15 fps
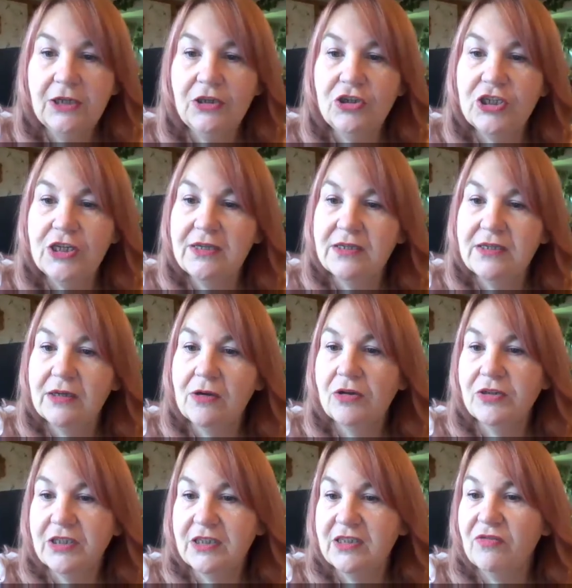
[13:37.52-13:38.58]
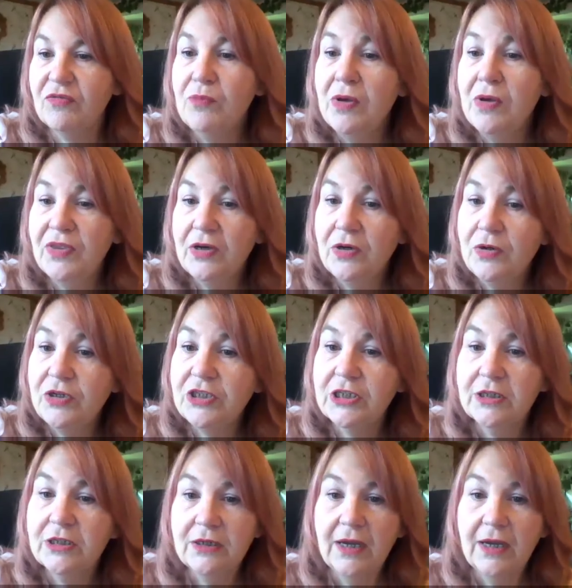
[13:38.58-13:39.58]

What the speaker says: and she is the goddess of motherhood,